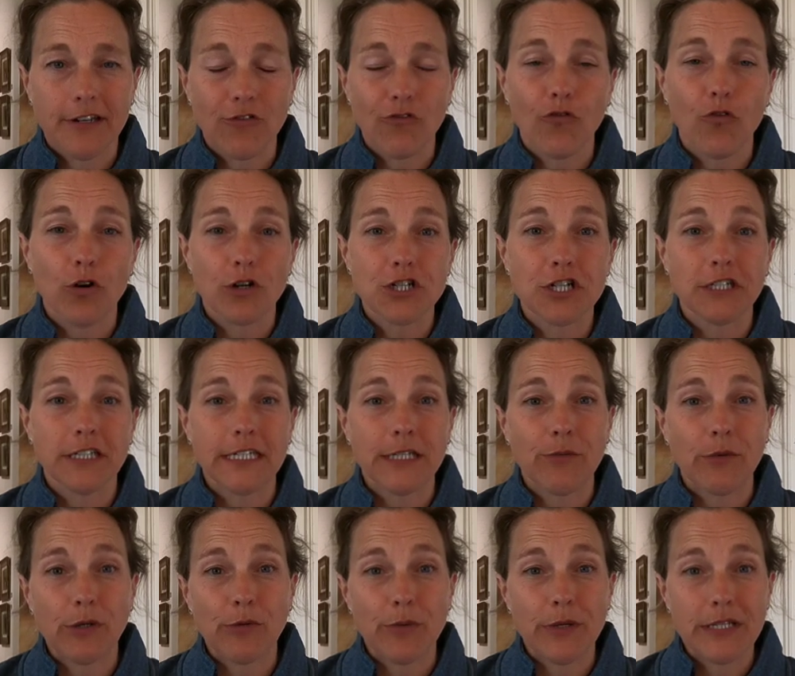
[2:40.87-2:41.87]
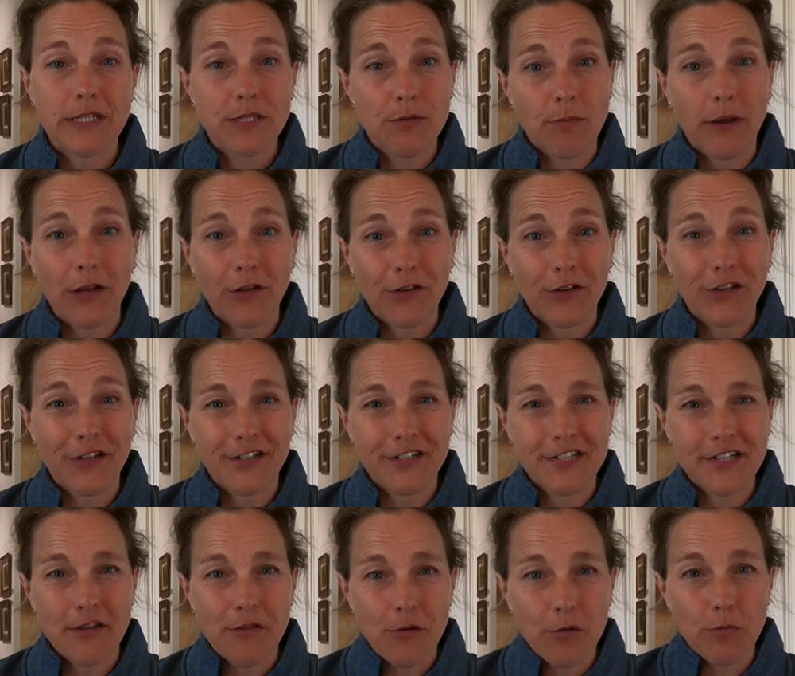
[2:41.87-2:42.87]
Unfortunately, when we smell good
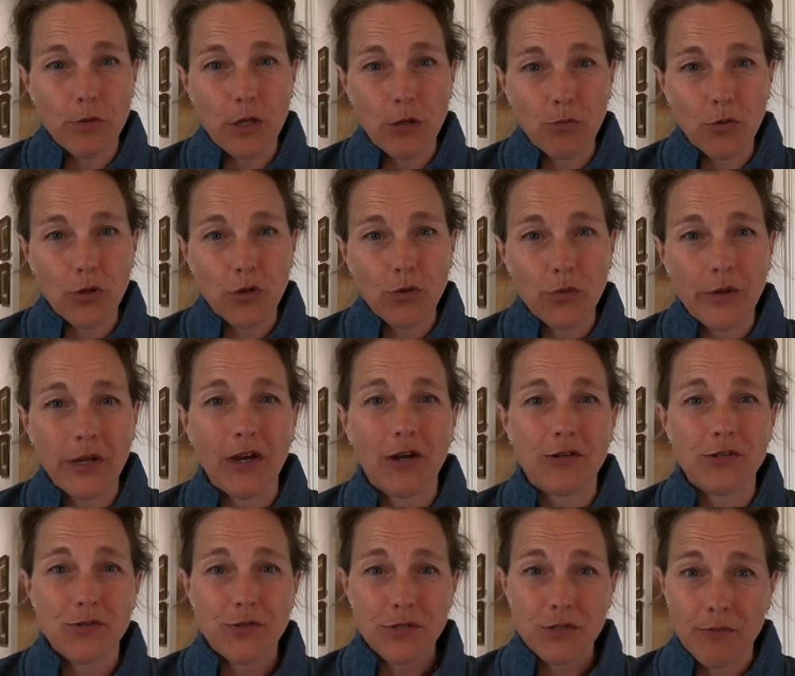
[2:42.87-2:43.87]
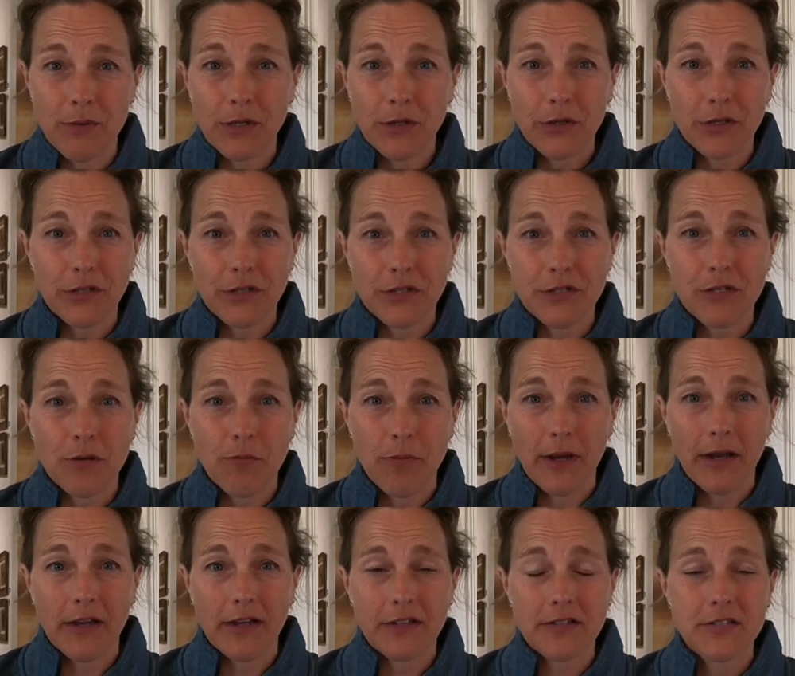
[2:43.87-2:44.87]
to other people, we also smell good to
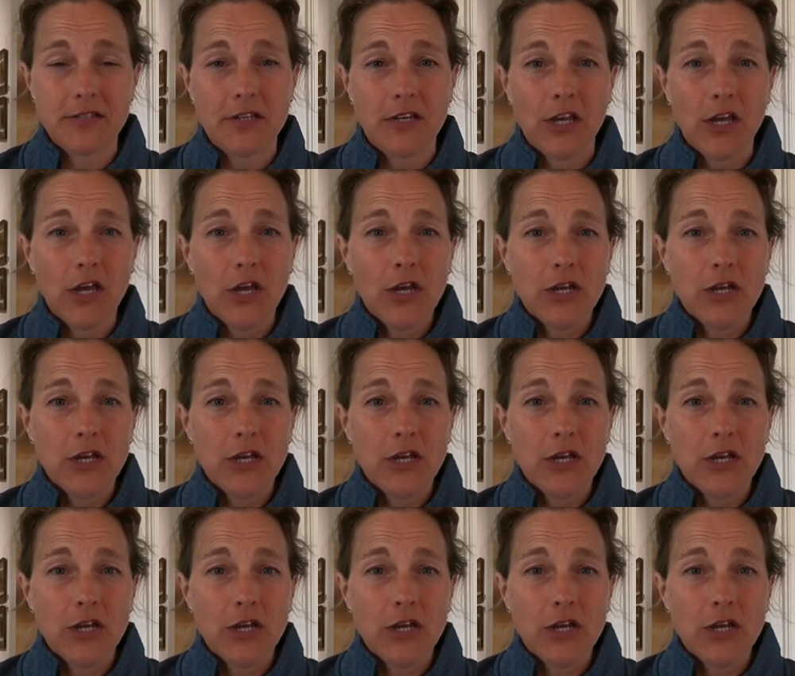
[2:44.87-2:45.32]
bugs.